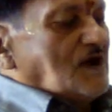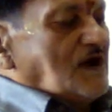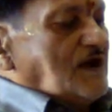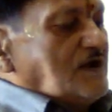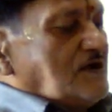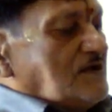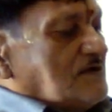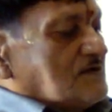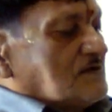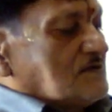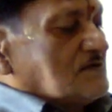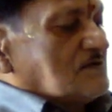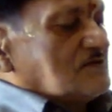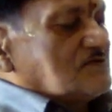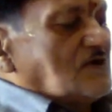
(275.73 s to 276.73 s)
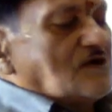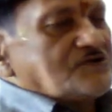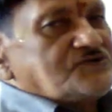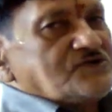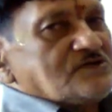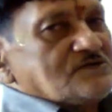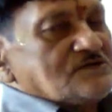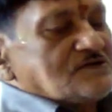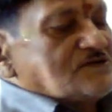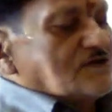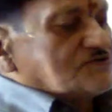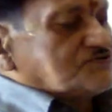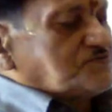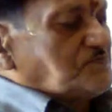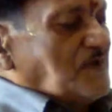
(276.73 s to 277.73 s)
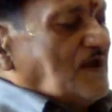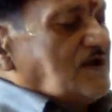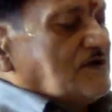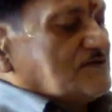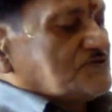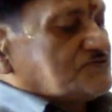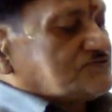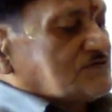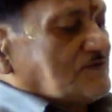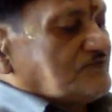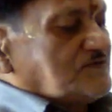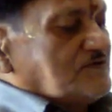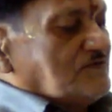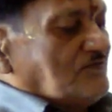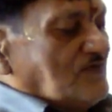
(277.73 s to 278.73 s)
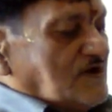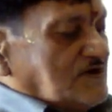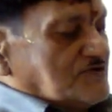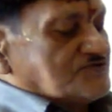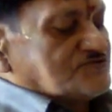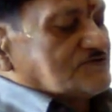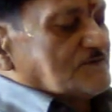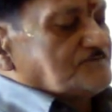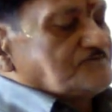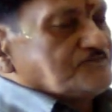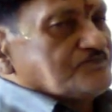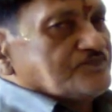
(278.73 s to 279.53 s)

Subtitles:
and not the spellings of the words.